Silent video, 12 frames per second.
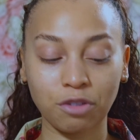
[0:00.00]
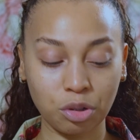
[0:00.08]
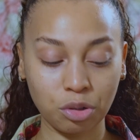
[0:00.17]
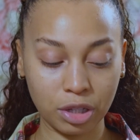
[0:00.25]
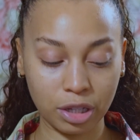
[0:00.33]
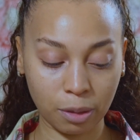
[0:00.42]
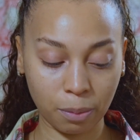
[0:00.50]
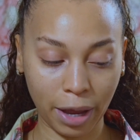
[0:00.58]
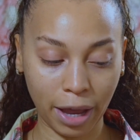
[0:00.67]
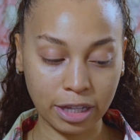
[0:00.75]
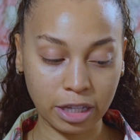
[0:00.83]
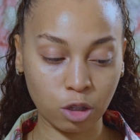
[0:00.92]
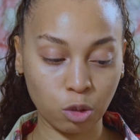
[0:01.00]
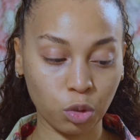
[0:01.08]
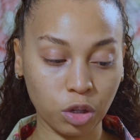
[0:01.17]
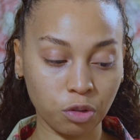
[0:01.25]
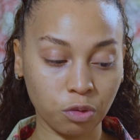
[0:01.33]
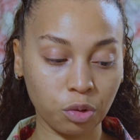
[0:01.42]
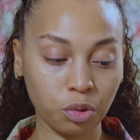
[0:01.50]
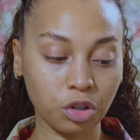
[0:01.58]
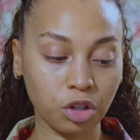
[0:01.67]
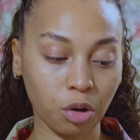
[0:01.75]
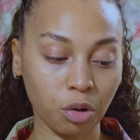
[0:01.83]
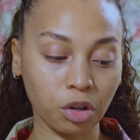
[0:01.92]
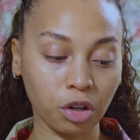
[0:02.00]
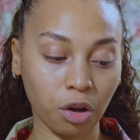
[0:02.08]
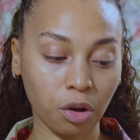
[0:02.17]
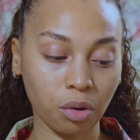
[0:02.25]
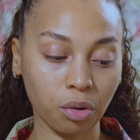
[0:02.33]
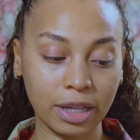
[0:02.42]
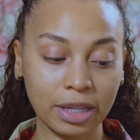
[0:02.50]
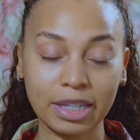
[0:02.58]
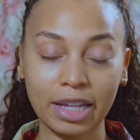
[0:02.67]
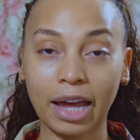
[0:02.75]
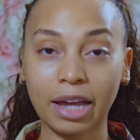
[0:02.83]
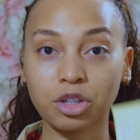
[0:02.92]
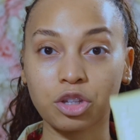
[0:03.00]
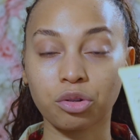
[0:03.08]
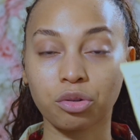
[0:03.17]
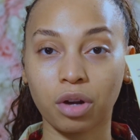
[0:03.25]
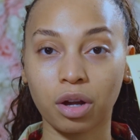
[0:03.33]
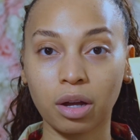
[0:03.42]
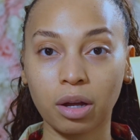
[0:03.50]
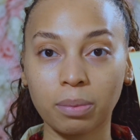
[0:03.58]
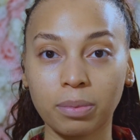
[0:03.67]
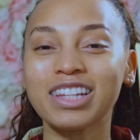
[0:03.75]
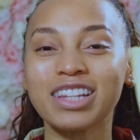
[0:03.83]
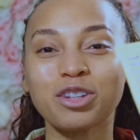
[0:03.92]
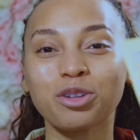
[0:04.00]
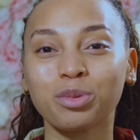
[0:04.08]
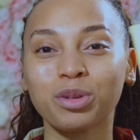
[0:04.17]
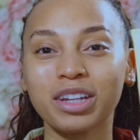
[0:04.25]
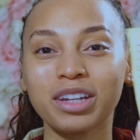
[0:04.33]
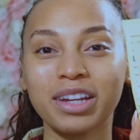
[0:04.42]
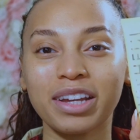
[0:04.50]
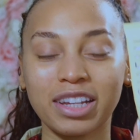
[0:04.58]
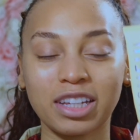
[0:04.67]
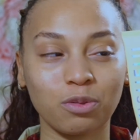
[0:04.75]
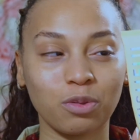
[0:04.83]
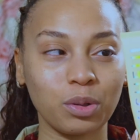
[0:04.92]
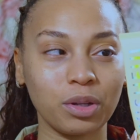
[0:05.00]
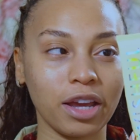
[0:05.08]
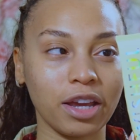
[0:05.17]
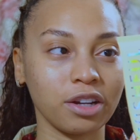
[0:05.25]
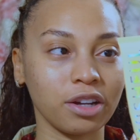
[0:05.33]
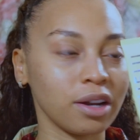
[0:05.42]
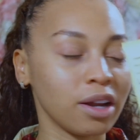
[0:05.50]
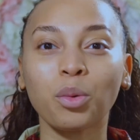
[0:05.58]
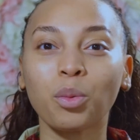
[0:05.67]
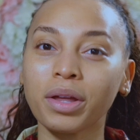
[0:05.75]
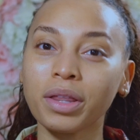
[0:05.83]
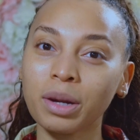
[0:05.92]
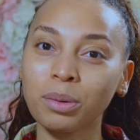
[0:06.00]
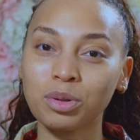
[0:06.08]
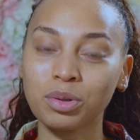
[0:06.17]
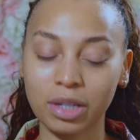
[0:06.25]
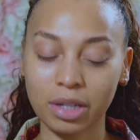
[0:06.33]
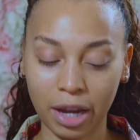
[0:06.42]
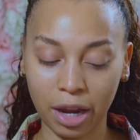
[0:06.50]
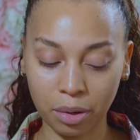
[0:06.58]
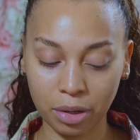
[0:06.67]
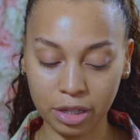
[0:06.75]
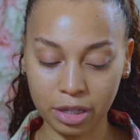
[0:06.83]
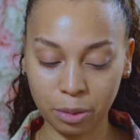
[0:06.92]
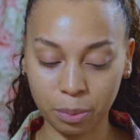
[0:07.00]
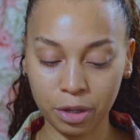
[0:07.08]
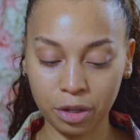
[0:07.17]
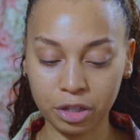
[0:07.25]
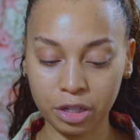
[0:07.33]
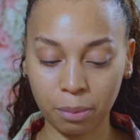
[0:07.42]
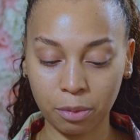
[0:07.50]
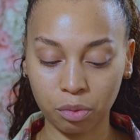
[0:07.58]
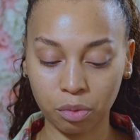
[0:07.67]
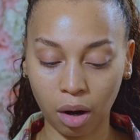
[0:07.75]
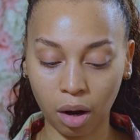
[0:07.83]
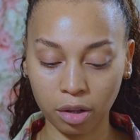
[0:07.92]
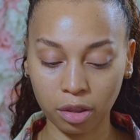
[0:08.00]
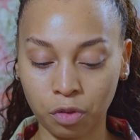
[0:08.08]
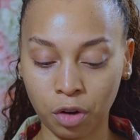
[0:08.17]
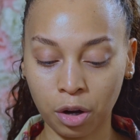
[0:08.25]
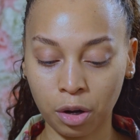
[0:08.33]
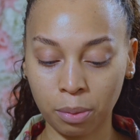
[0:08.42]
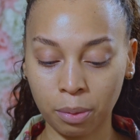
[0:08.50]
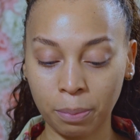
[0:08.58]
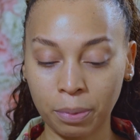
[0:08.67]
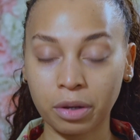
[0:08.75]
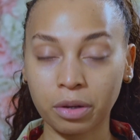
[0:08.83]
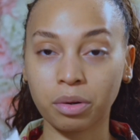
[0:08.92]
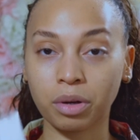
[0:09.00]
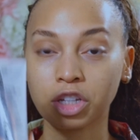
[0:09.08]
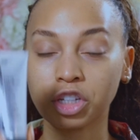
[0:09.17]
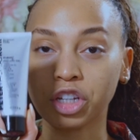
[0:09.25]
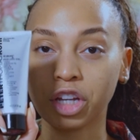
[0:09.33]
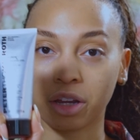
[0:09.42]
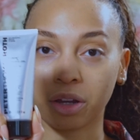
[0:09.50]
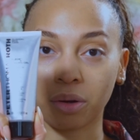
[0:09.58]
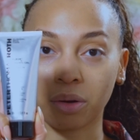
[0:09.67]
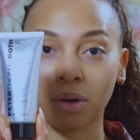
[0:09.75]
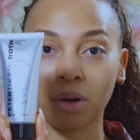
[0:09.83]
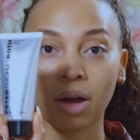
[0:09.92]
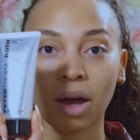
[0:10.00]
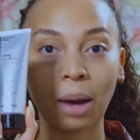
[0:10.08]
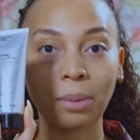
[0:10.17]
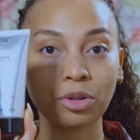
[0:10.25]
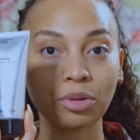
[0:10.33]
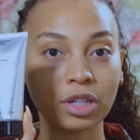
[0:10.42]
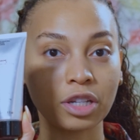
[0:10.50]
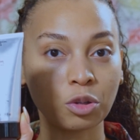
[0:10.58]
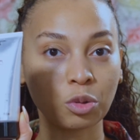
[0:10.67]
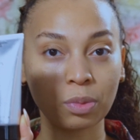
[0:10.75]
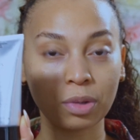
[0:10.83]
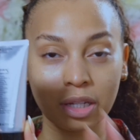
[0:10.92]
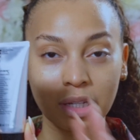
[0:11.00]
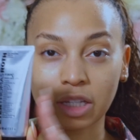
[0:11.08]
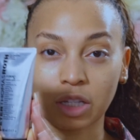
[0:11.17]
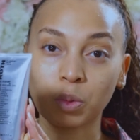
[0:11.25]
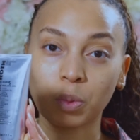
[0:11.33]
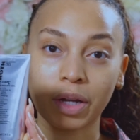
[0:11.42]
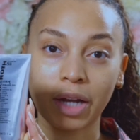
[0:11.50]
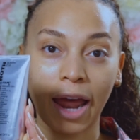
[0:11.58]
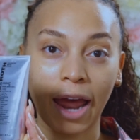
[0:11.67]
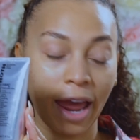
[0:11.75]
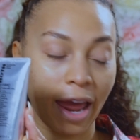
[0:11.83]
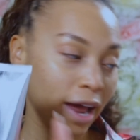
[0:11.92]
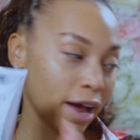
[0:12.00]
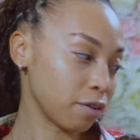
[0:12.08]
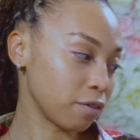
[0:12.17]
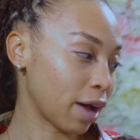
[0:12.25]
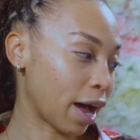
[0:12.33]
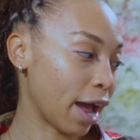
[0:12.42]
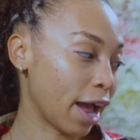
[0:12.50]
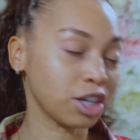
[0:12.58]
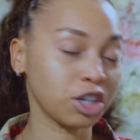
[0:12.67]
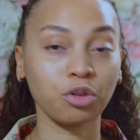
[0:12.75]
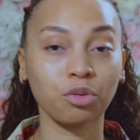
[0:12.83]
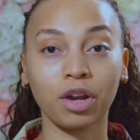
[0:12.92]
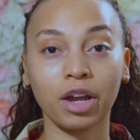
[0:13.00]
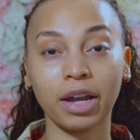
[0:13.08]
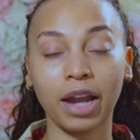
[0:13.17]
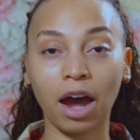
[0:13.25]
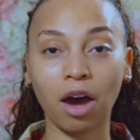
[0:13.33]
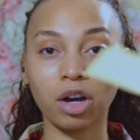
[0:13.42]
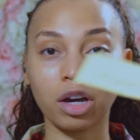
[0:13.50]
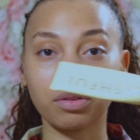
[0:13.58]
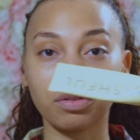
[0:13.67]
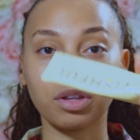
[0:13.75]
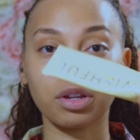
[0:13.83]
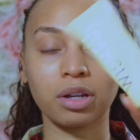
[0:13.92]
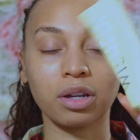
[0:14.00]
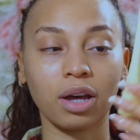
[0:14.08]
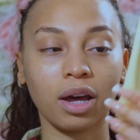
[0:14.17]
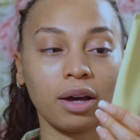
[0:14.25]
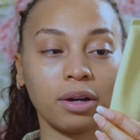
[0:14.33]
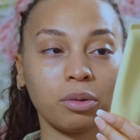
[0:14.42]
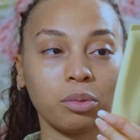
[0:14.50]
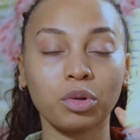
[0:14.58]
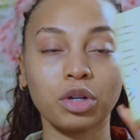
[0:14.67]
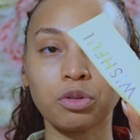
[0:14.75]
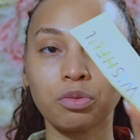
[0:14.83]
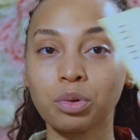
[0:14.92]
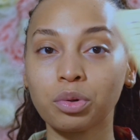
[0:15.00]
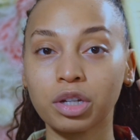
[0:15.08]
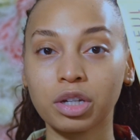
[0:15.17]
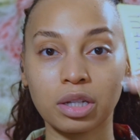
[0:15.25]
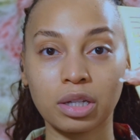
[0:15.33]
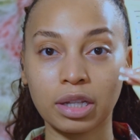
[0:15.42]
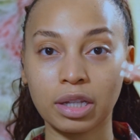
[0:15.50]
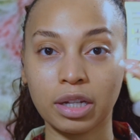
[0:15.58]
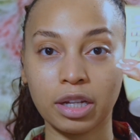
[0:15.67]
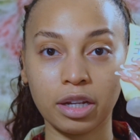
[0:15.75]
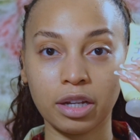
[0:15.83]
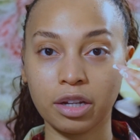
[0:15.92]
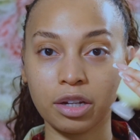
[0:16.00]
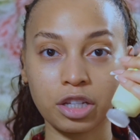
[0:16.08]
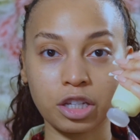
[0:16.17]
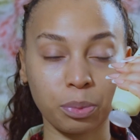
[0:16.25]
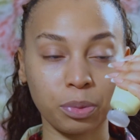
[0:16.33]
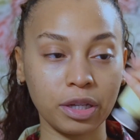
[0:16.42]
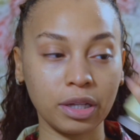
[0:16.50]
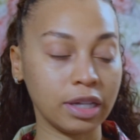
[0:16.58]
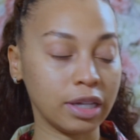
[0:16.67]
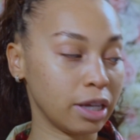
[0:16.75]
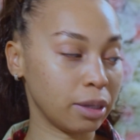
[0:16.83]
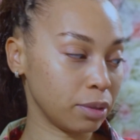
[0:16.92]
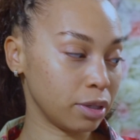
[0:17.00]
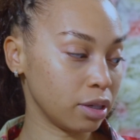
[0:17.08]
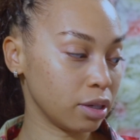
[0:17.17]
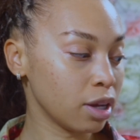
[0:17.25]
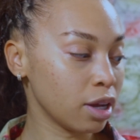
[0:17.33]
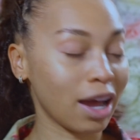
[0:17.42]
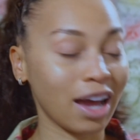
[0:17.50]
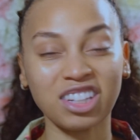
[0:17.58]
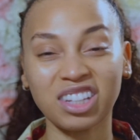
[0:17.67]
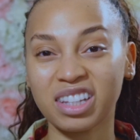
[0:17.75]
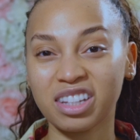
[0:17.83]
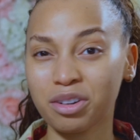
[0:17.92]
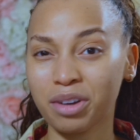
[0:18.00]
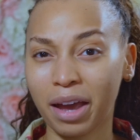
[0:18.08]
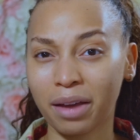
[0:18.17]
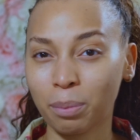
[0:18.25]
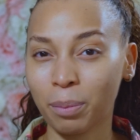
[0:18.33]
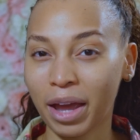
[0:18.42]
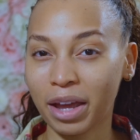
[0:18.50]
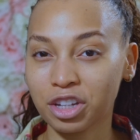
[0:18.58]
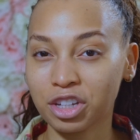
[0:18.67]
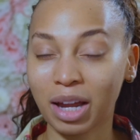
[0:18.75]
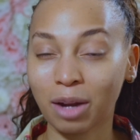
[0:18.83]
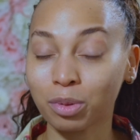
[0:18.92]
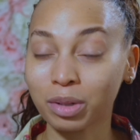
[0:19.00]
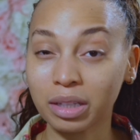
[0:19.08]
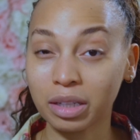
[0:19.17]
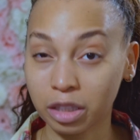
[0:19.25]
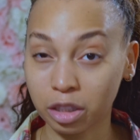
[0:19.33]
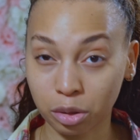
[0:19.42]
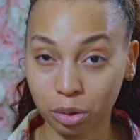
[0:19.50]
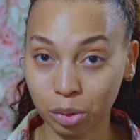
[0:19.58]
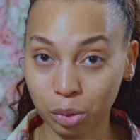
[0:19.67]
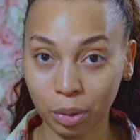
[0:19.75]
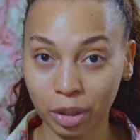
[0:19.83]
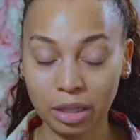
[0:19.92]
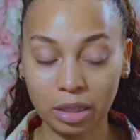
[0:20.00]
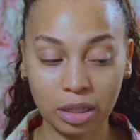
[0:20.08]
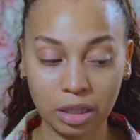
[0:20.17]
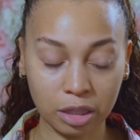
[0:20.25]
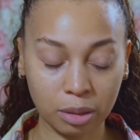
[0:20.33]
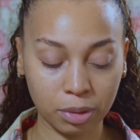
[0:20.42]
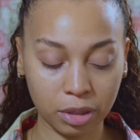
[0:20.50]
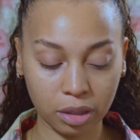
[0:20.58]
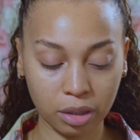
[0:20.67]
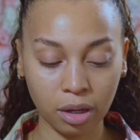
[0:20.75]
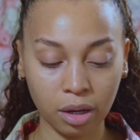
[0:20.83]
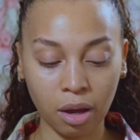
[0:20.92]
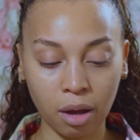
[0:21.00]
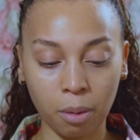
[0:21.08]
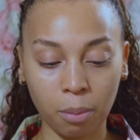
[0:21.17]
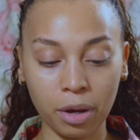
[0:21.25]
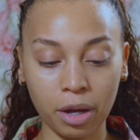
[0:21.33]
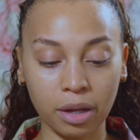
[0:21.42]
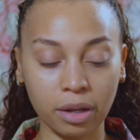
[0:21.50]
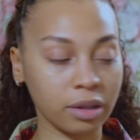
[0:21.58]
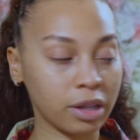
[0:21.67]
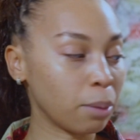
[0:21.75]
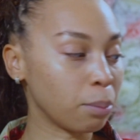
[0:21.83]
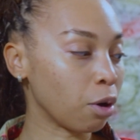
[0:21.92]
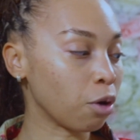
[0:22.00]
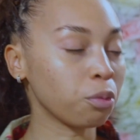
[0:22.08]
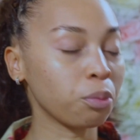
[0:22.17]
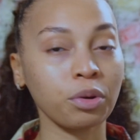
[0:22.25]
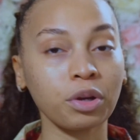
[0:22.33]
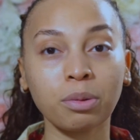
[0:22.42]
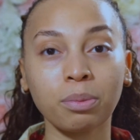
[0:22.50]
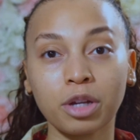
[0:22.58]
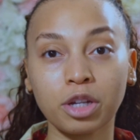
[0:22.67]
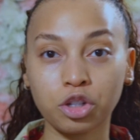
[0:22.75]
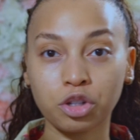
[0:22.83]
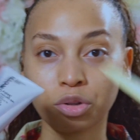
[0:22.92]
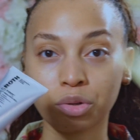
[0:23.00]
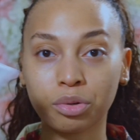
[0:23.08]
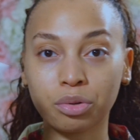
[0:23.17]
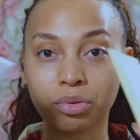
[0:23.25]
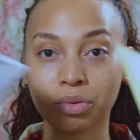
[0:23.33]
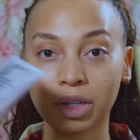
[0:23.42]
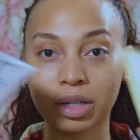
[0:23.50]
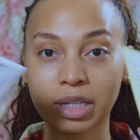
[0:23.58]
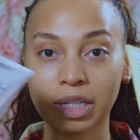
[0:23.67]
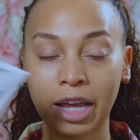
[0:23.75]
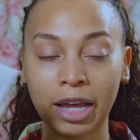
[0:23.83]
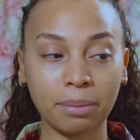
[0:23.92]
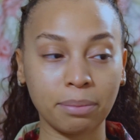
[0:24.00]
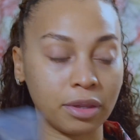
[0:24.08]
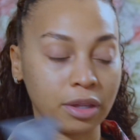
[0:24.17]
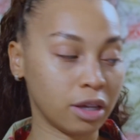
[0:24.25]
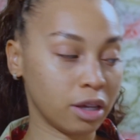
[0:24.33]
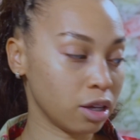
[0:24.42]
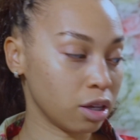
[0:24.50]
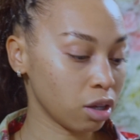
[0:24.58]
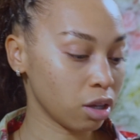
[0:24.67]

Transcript: I've used in the past is Wishful Yo Glow Enzyme Scrub. This is a really good exfoliator. The one that I'm using now is the Peter Tom & Roth Firm Peel Gel. I'm using this one because this is what I have. I actually ran out of the Wishful. There's nothing in here. It's completely empty. I just still have the package. I really need to throw it away because it's empty. But they both pretty much do the same thing.